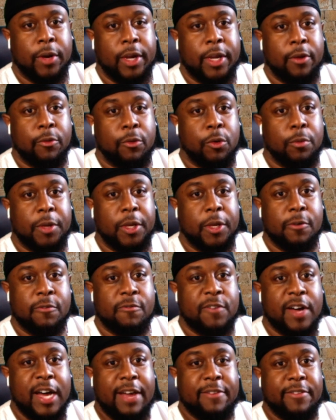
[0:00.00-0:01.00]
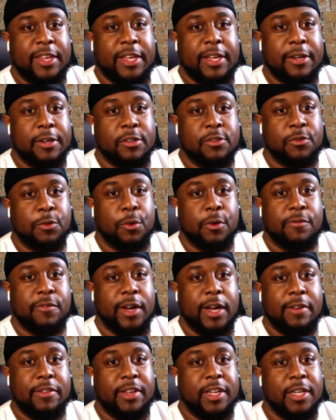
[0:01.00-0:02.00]
Ricky Rubio 5 years, 4 or
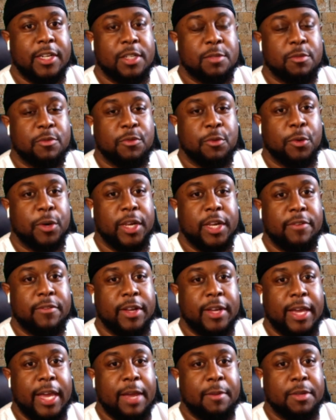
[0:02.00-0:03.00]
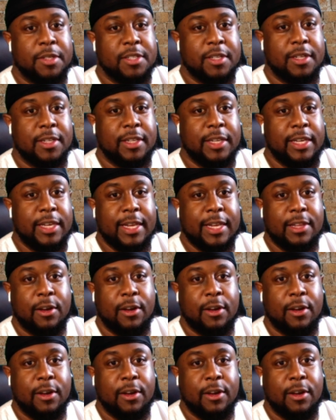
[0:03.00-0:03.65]
5 years before he even came into the league.